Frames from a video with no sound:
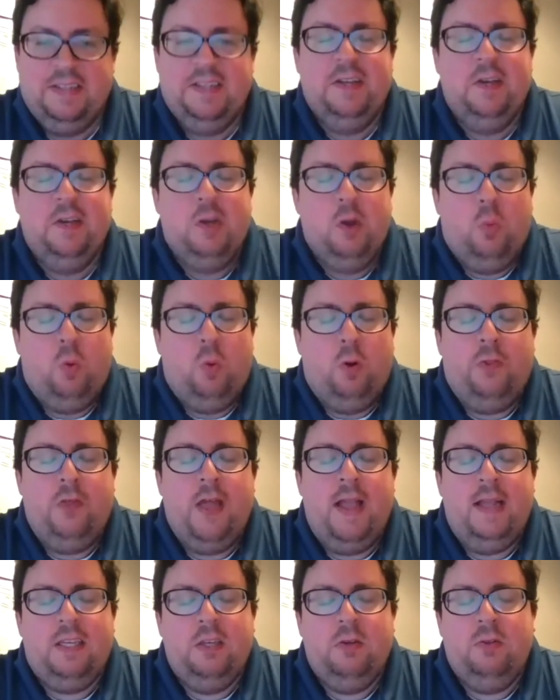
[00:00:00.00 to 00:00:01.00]
Yeah. Well,
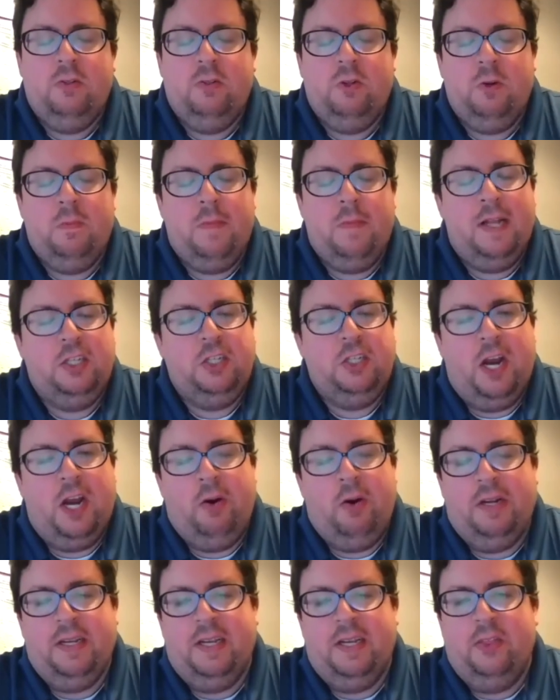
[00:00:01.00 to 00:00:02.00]
thank you so much,
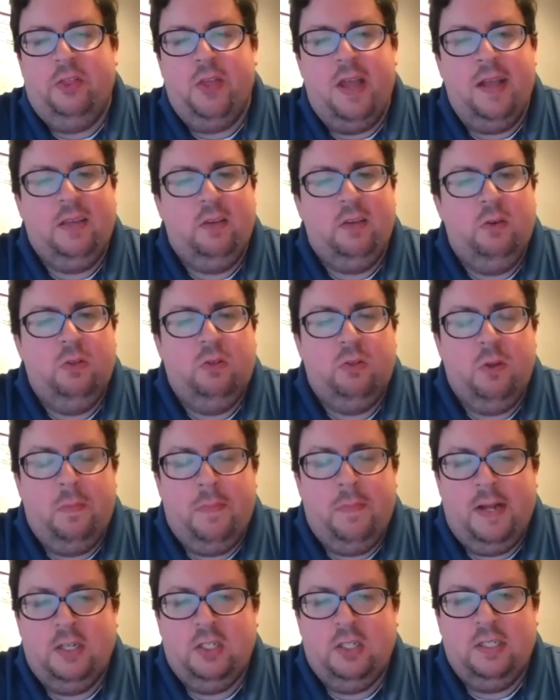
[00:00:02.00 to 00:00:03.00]
Erica. Thank you so
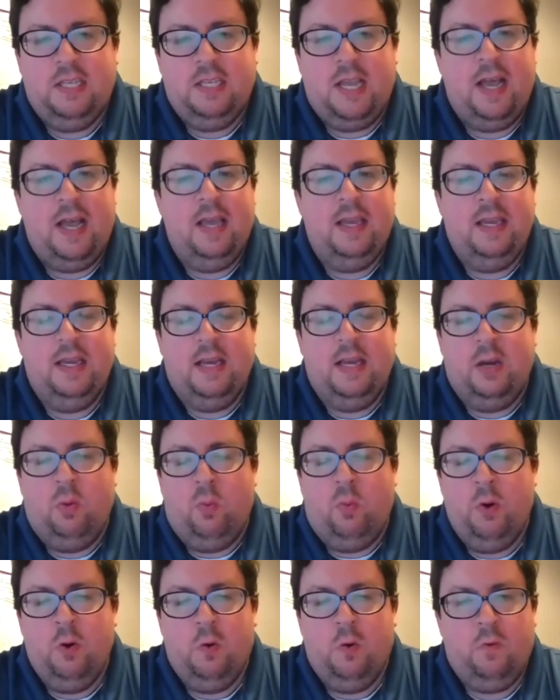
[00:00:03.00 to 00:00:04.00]
much, Sy. A
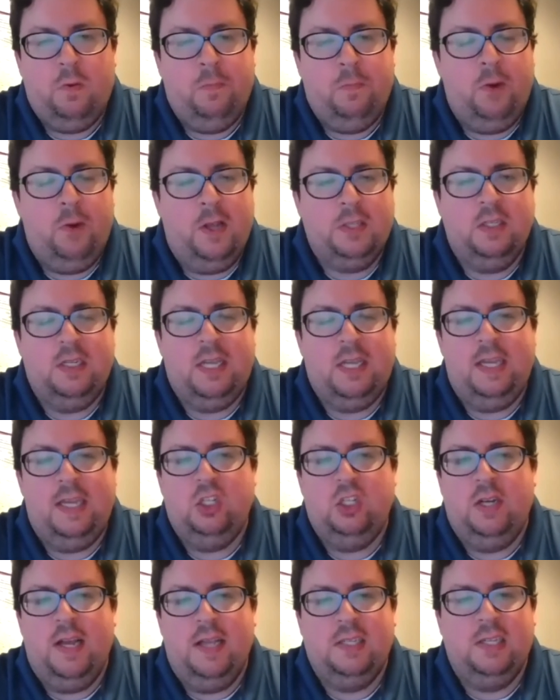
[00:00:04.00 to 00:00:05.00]
wonderful
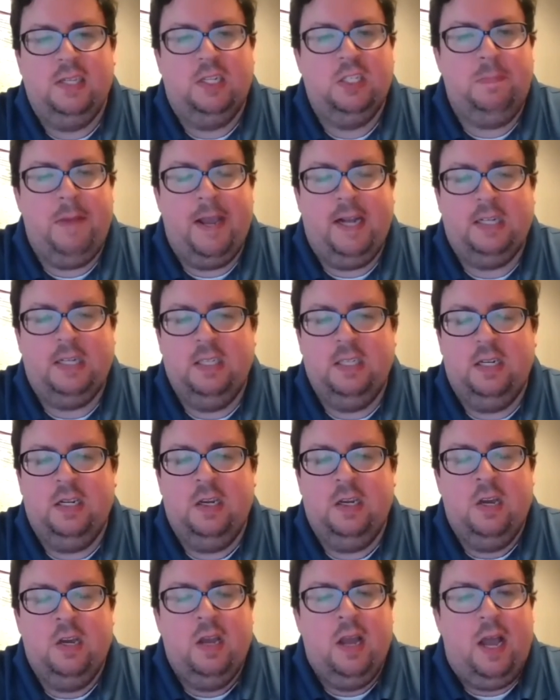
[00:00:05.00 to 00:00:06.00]
presentation as expected.
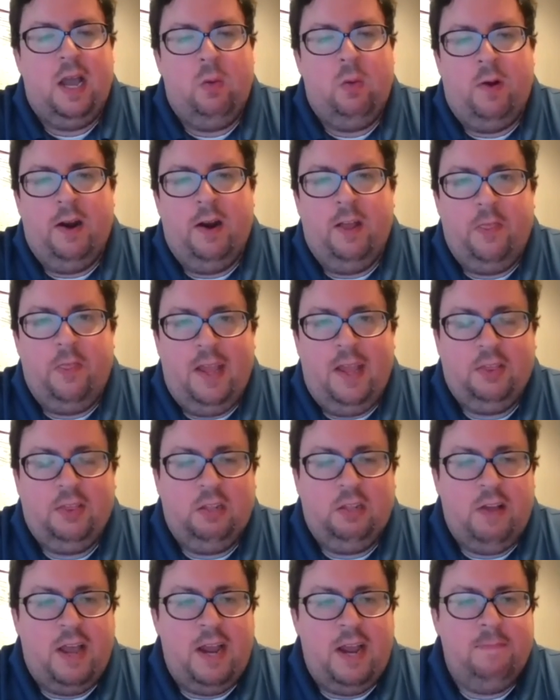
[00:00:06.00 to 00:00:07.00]
I want to thank the
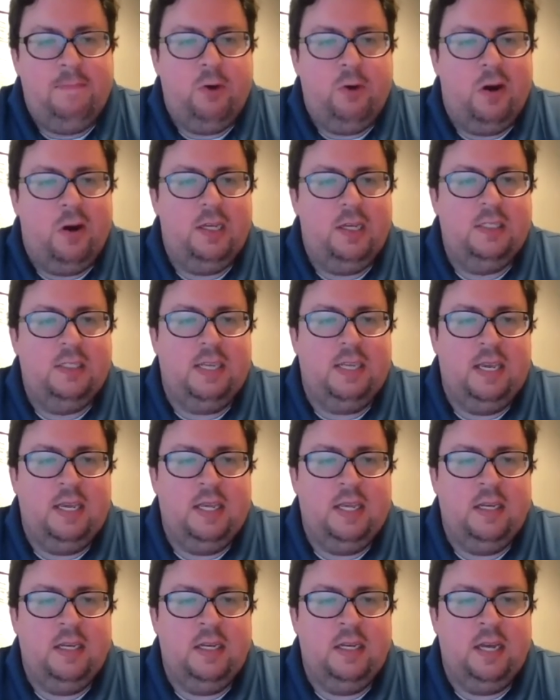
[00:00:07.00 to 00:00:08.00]
libraries
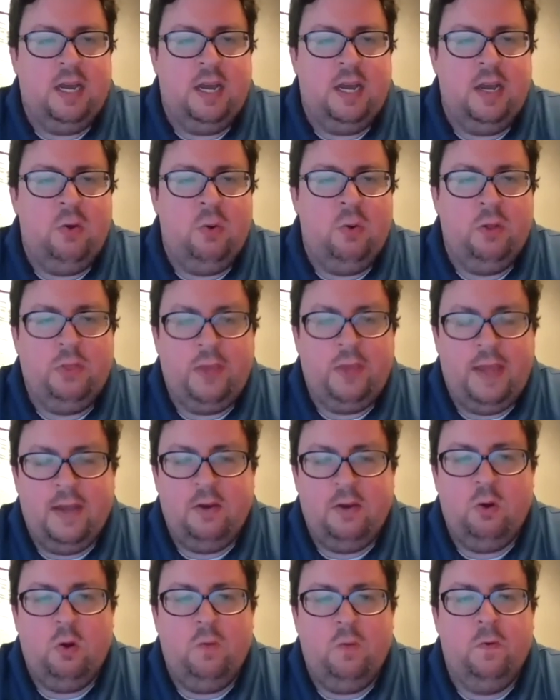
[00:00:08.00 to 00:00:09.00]
in uh, North
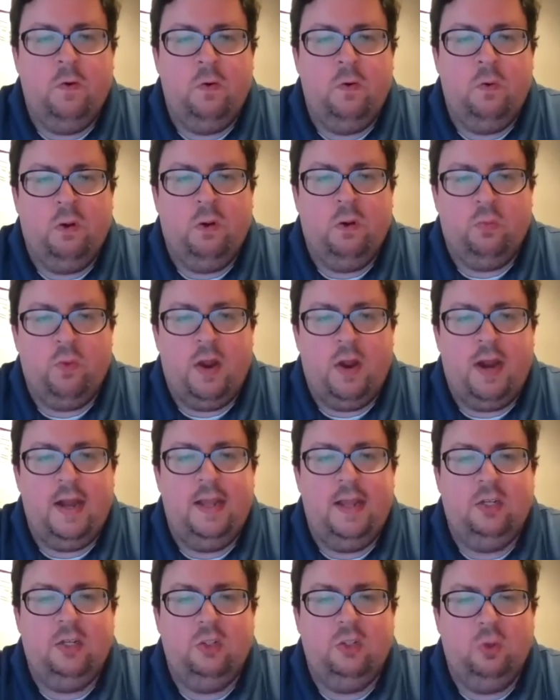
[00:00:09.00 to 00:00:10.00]
Andover, North
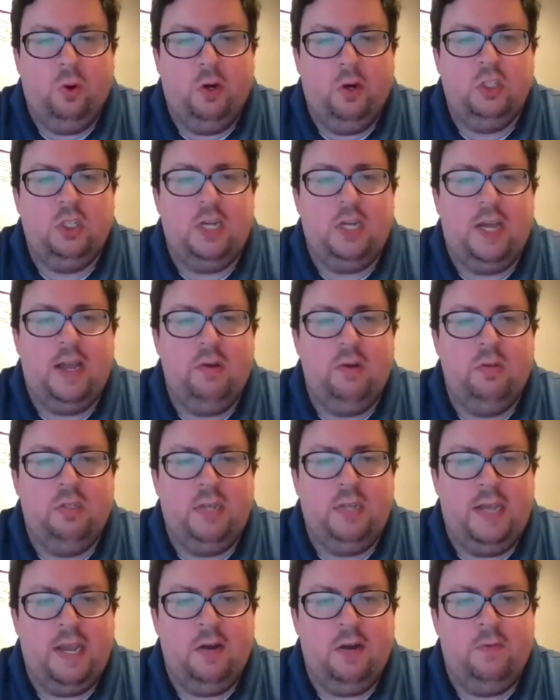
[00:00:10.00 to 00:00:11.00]
Reading, Georgetown,
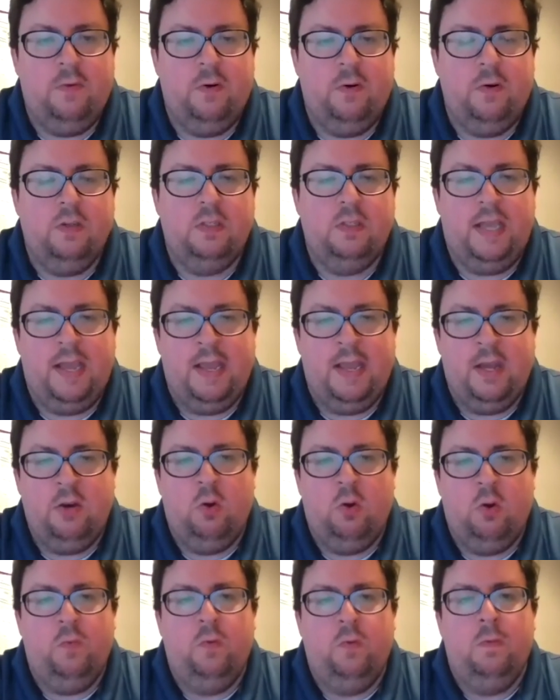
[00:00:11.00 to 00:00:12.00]
Danvers,
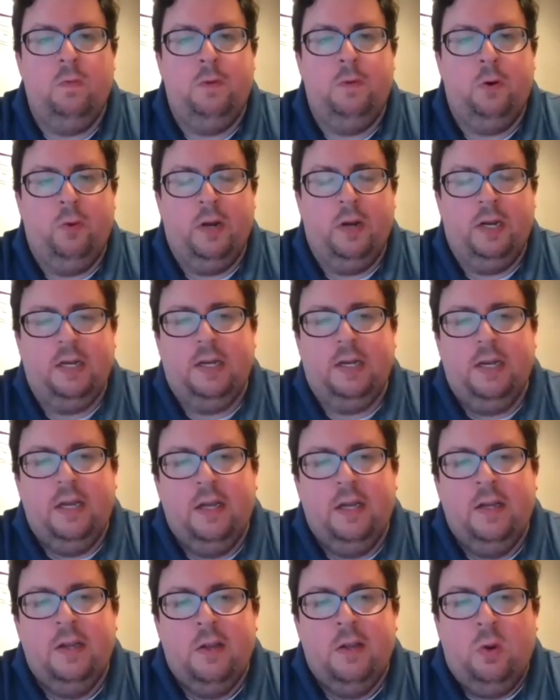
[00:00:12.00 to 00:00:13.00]
Andover,
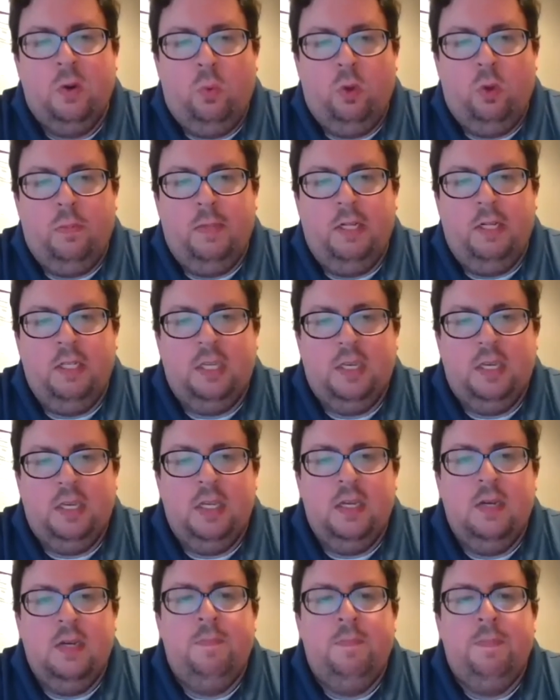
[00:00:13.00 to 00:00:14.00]
Billerica, Wilmington.
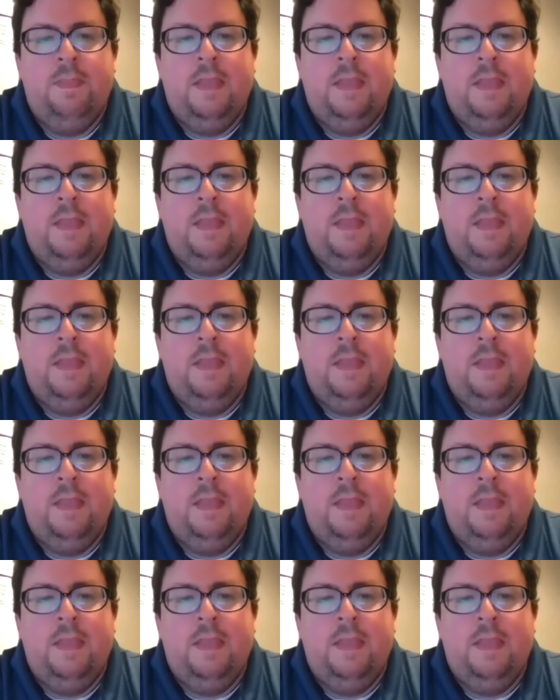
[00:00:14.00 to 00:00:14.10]
Wow.